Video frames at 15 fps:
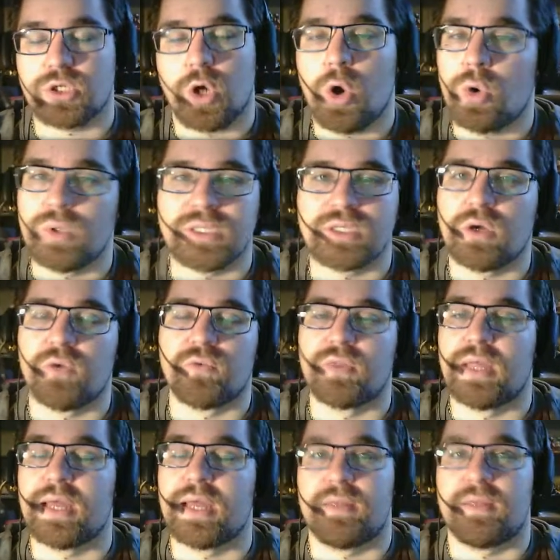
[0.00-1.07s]
always go for
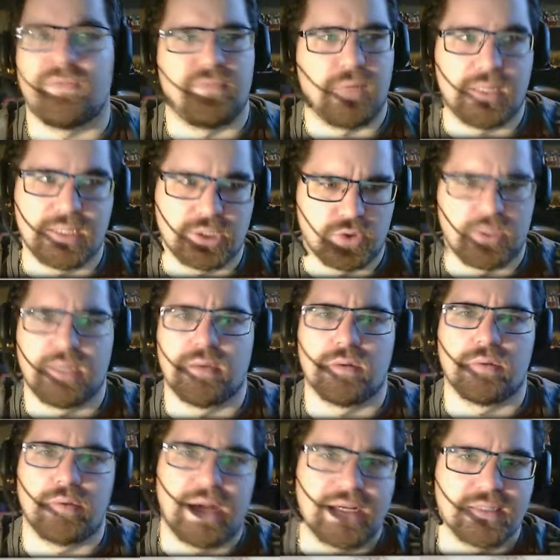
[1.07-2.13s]
that unless you can kill
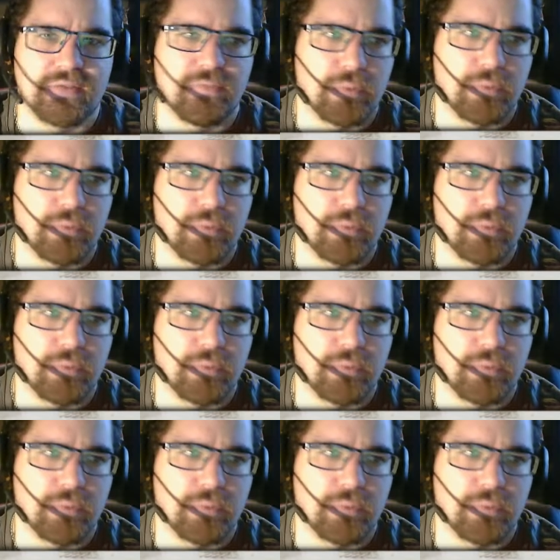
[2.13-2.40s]
their active